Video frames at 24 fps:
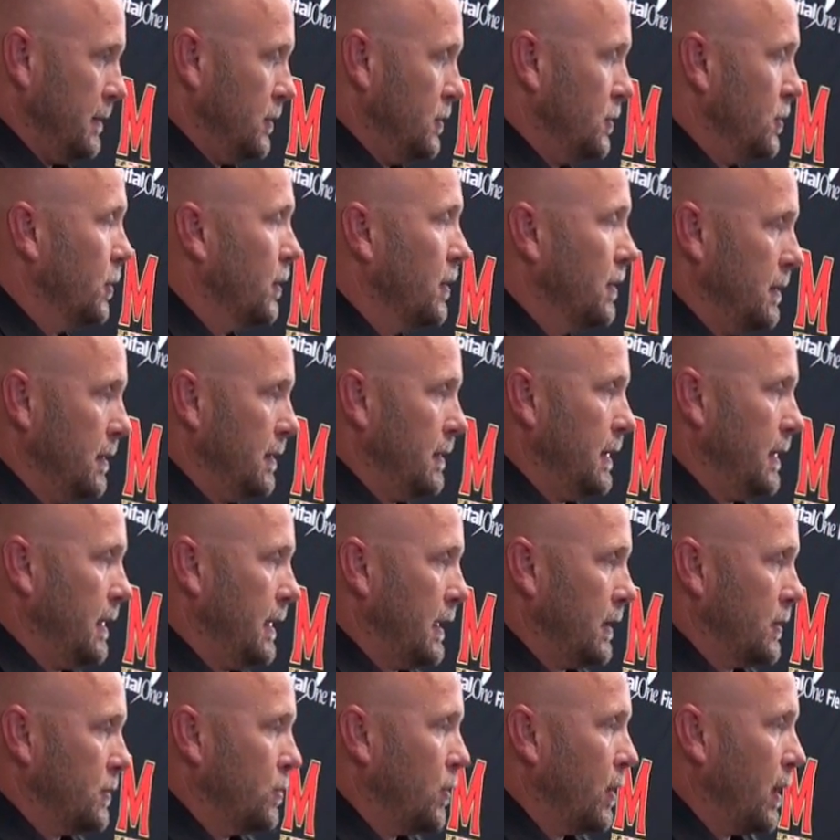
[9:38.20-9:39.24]
Jordan, and
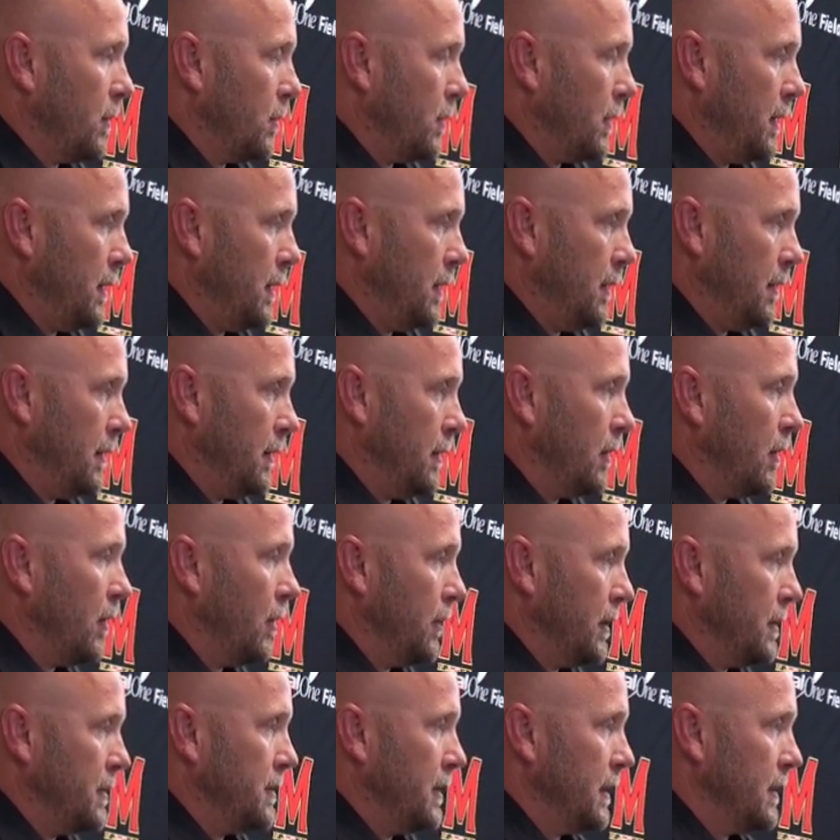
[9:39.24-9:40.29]
that's why we're here and all
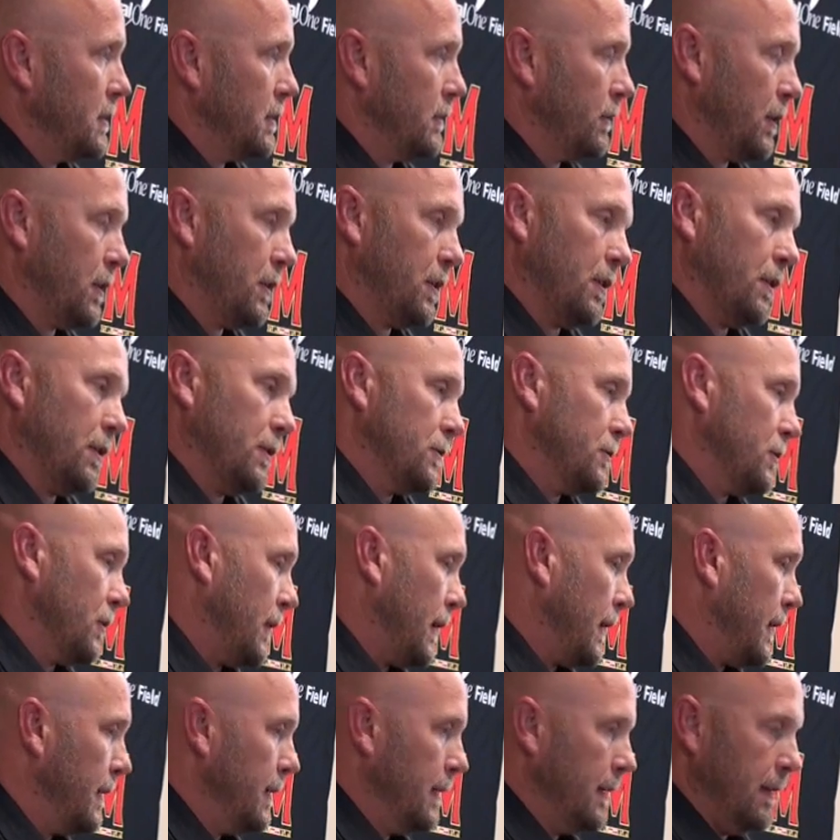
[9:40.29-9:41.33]
these things have occurred. So
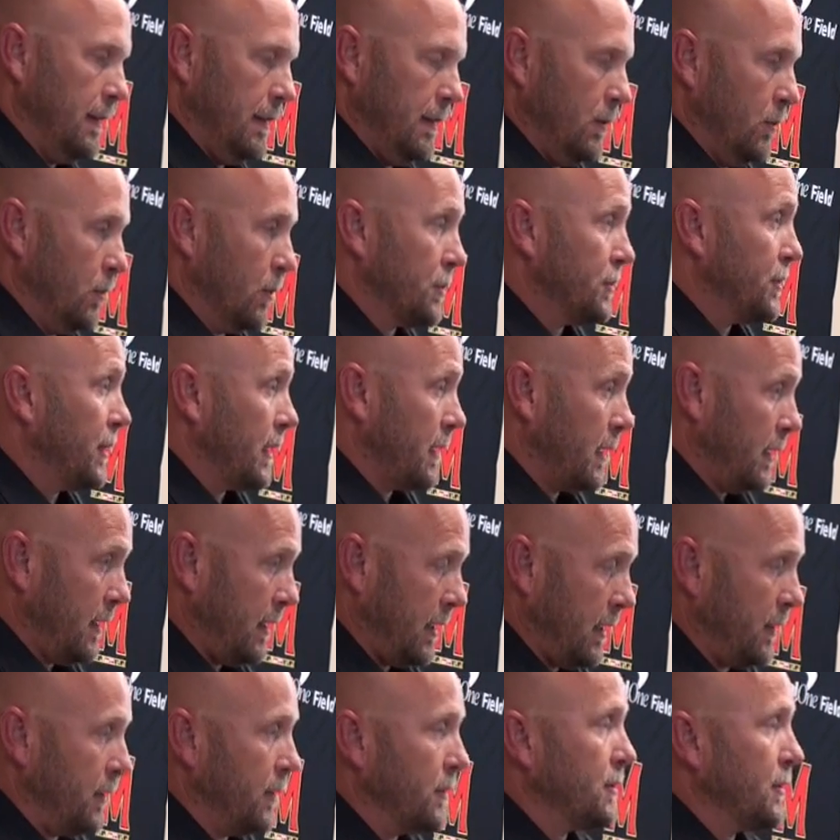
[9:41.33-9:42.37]
we're sticking
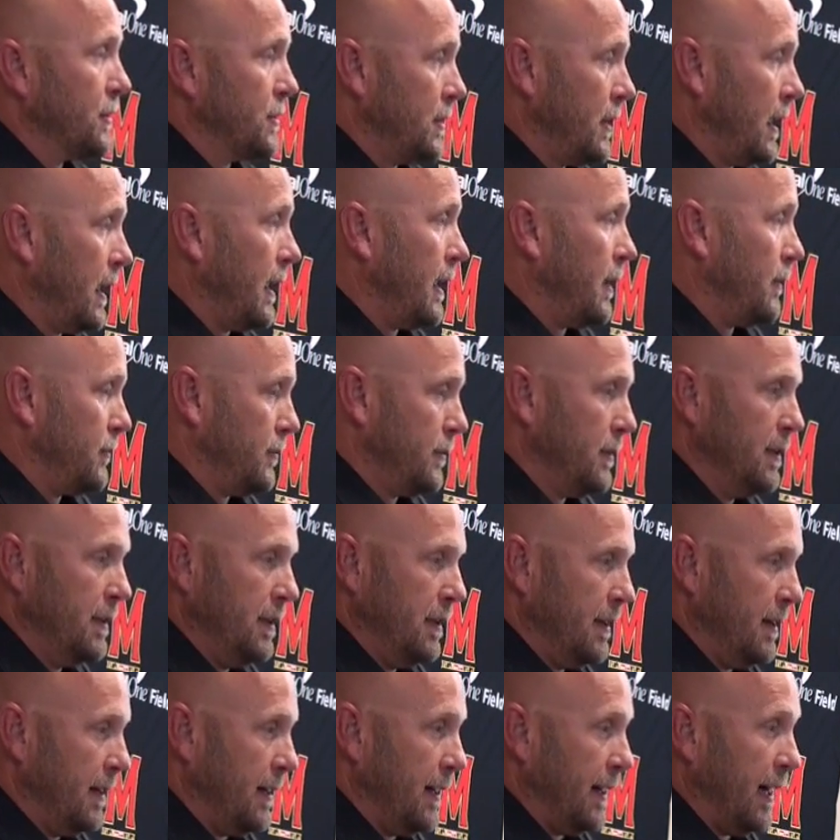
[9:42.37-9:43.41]
together as a staff.
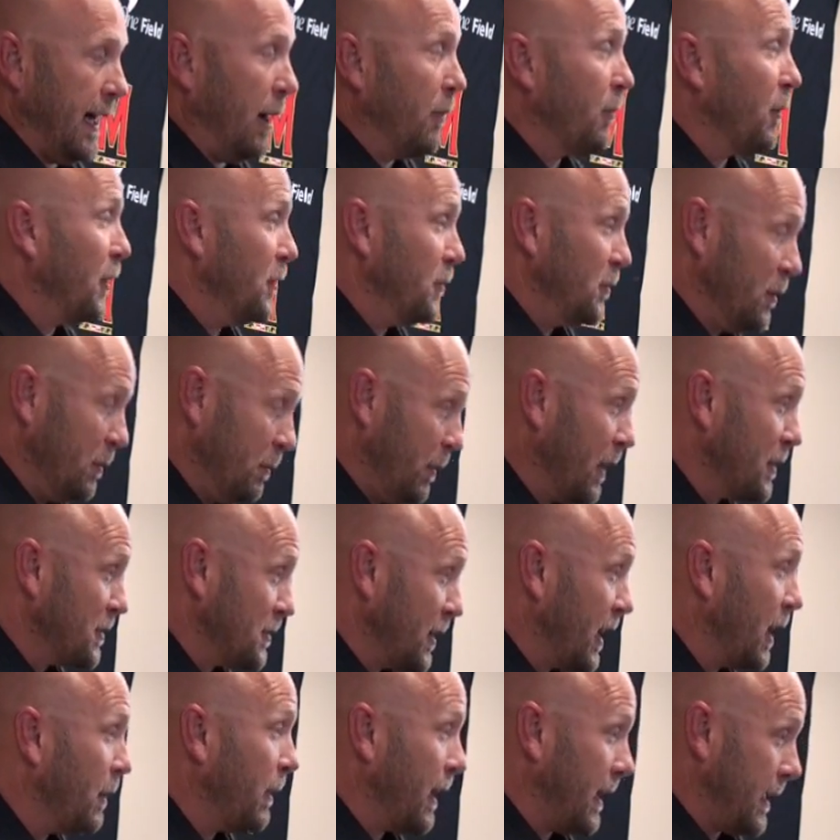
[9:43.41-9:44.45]
I want to do the best
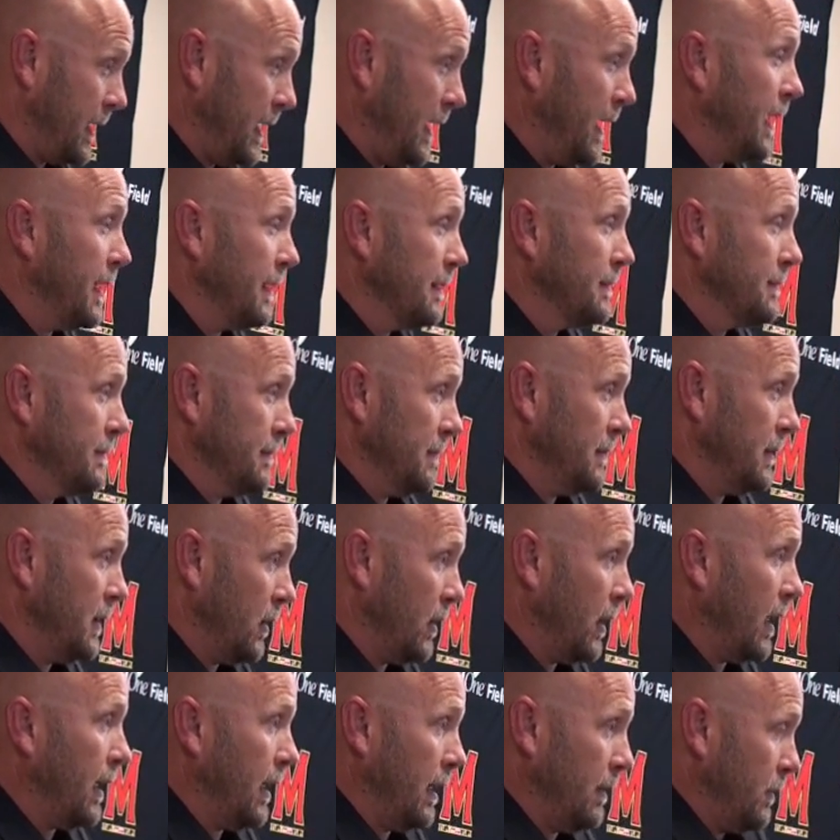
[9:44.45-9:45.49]
job I can. You know,
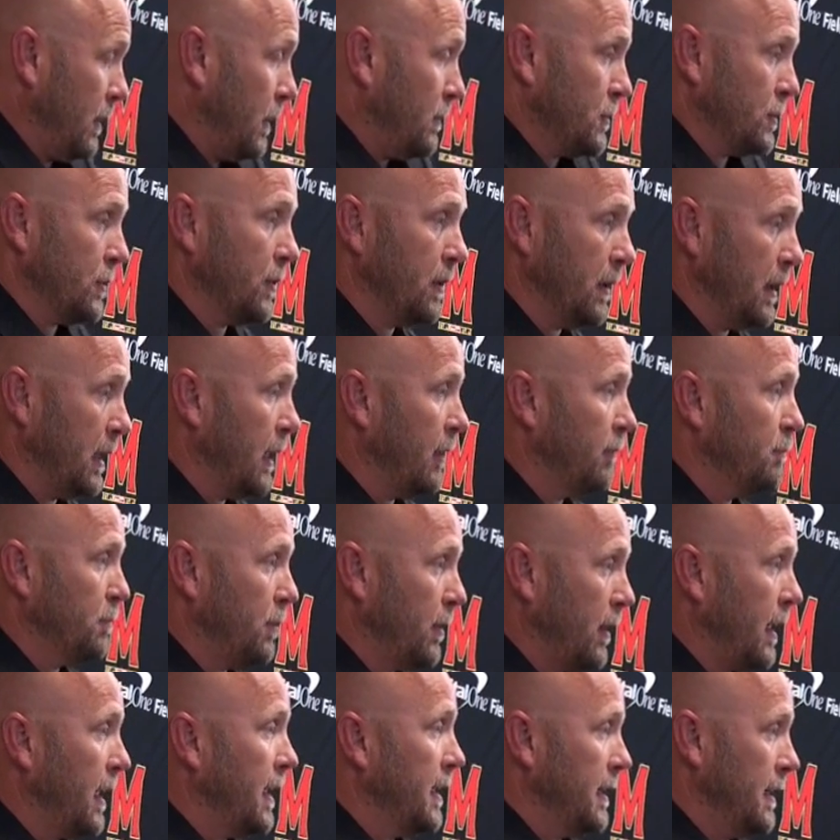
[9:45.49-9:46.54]
I certainly have
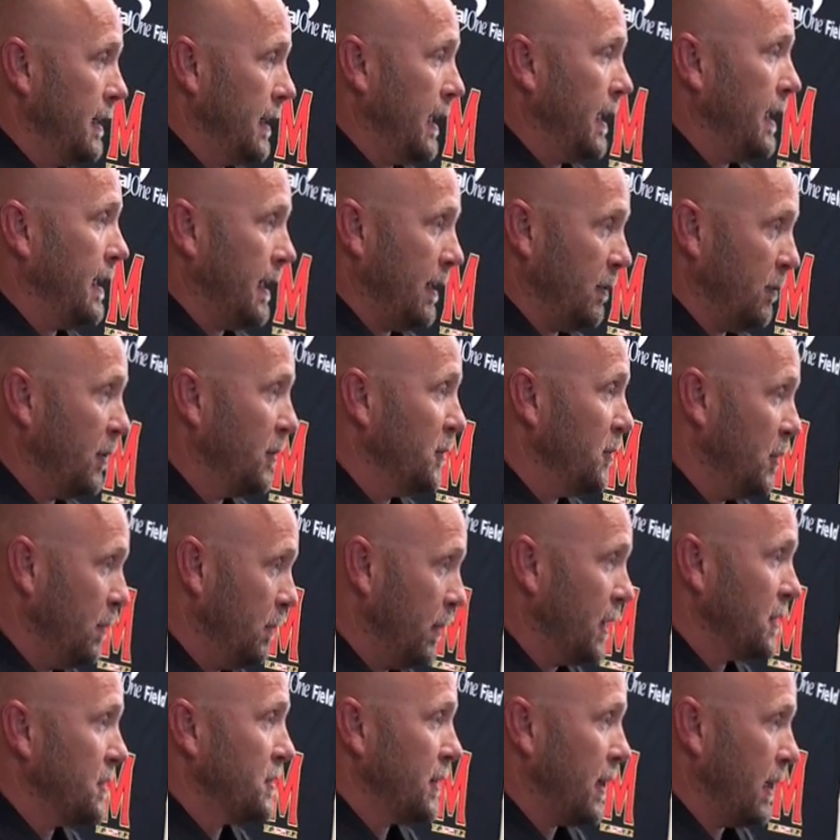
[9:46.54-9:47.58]
pride in that, and I want to do the
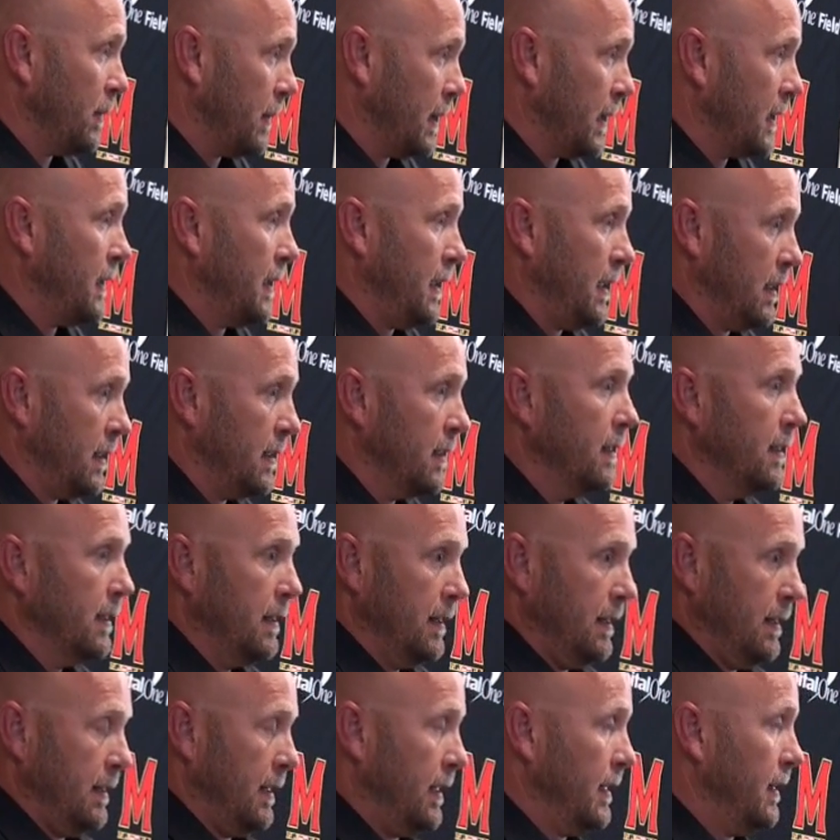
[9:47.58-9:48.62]
best job I can
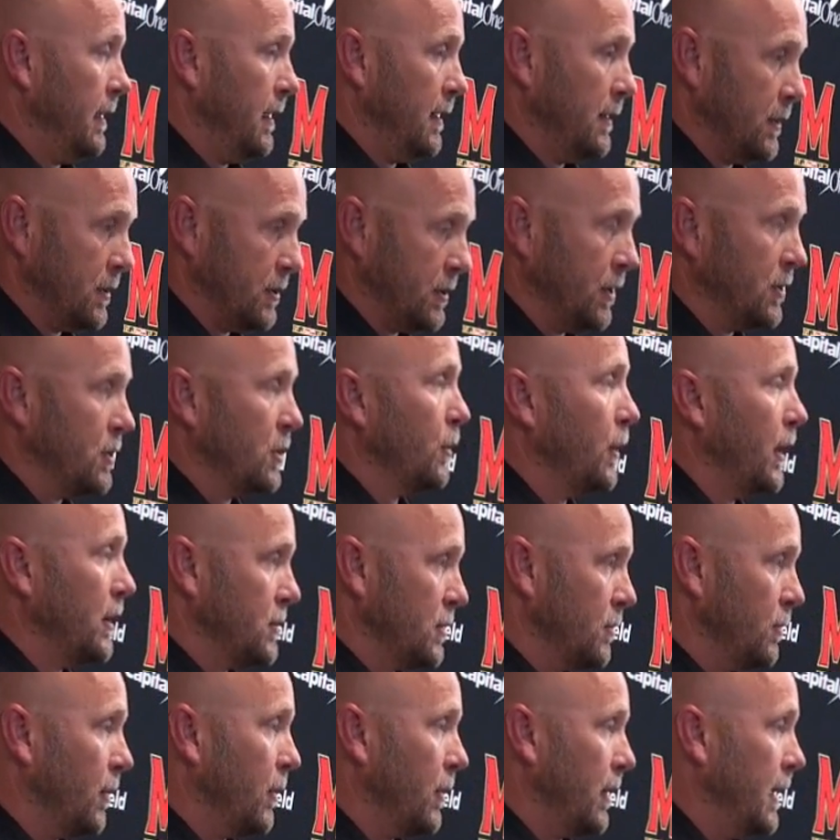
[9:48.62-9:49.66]
in the
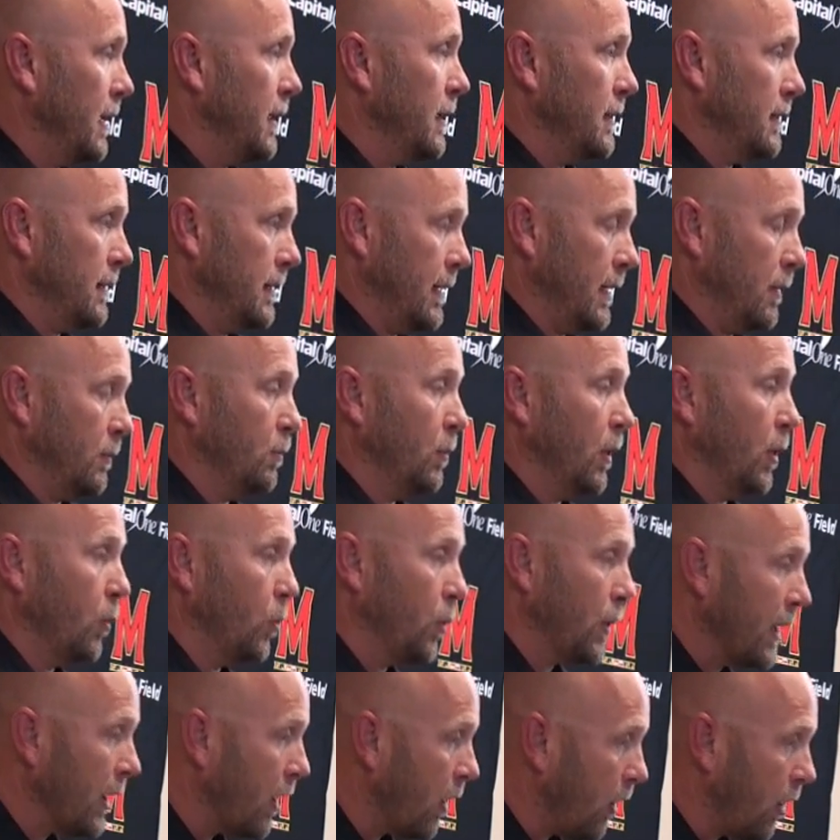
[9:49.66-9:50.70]
situation we're in. But
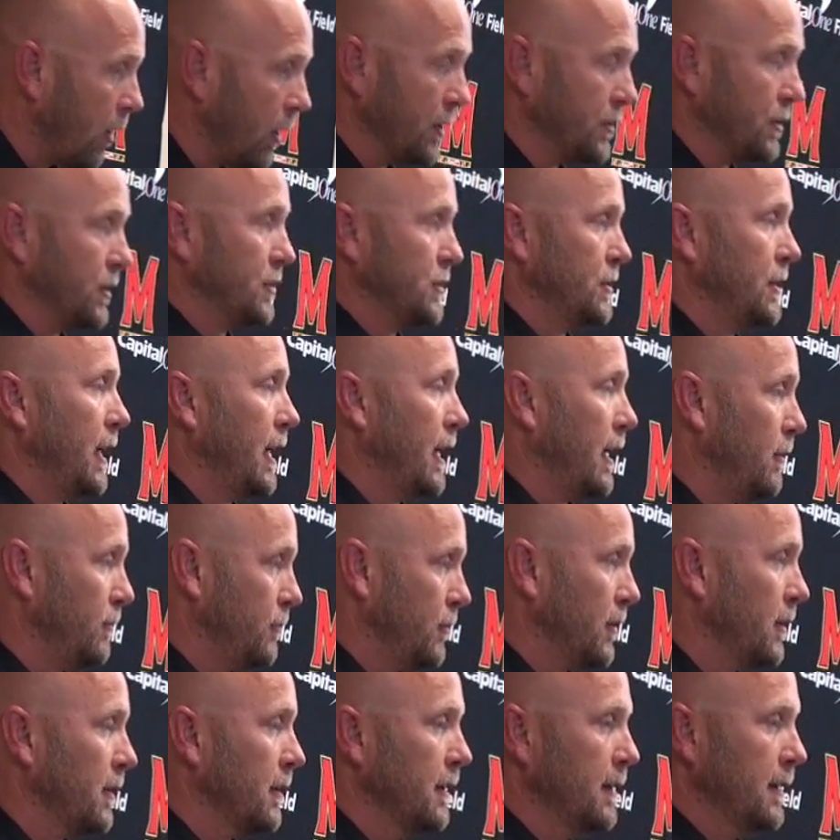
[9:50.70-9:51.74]
we all as a staff
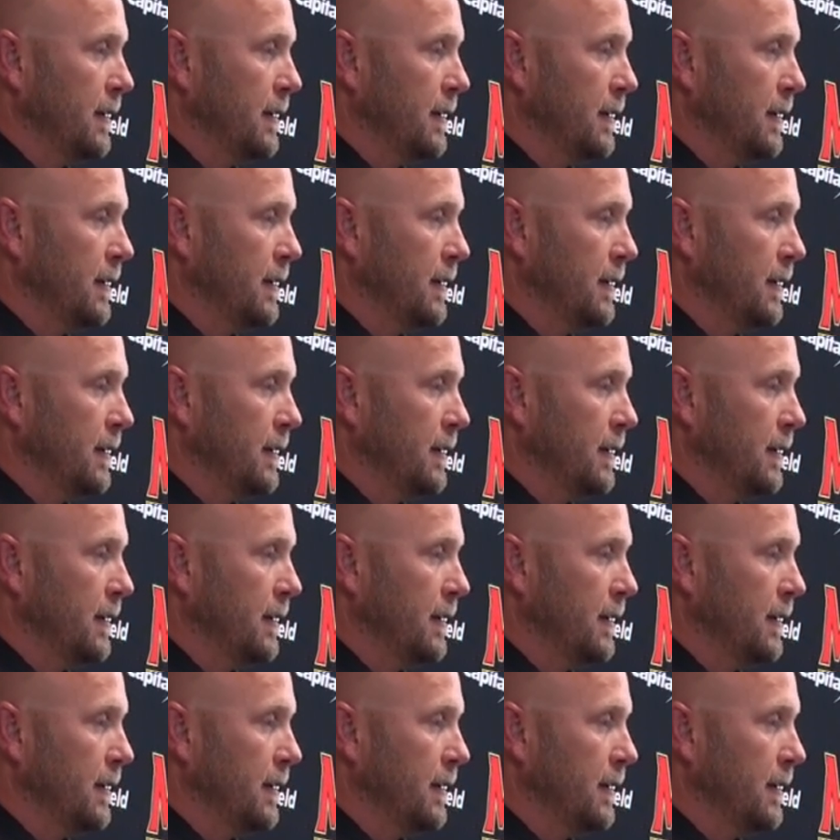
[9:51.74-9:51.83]
are